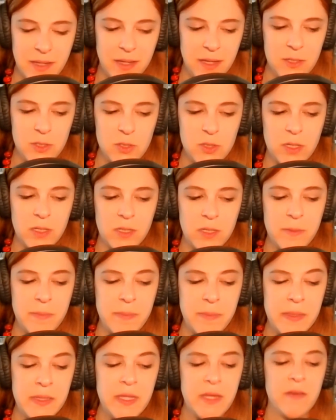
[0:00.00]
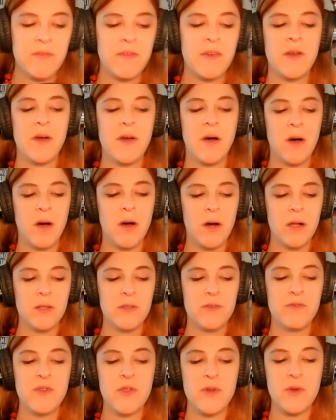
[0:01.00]
I strongly believe in all
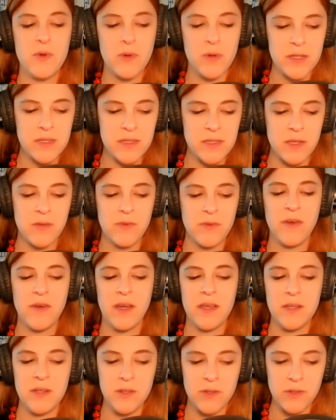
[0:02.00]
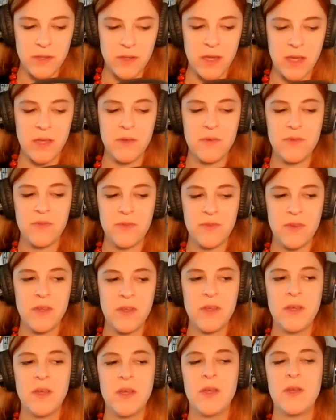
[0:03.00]
of the noise that you find in your life.
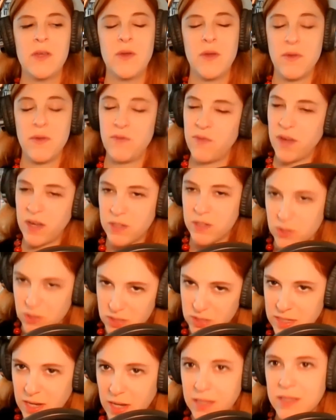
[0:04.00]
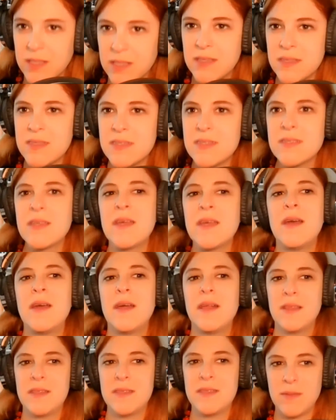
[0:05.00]
You can find your silence.
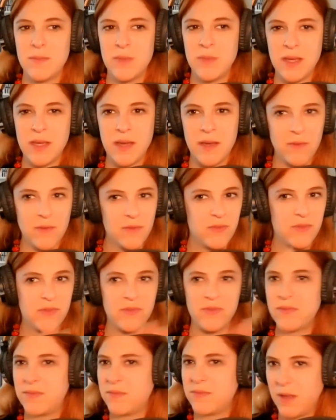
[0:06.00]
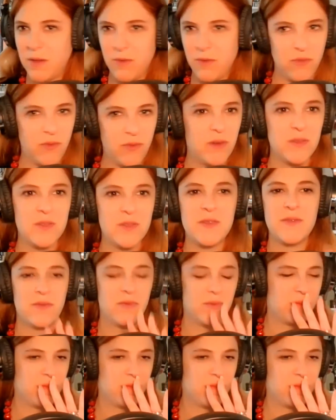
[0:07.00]
Something I've felt